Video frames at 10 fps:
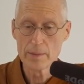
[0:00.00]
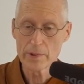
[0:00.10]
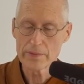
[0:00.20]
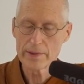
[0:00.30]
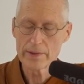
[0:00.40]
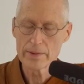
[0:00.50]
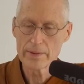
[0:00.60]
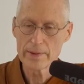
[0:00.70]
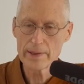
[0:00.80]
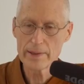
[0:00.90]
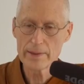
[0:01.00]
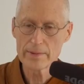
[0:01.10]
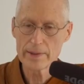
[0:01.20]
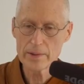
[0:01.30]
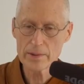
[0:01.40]
But they,
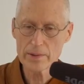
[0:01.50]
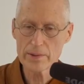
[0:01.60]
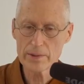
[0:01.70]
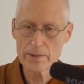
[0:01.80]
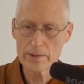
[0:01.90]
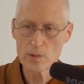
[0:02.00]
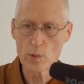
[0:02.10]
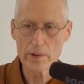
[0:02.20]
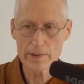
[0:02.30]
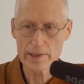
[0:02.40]
they occur when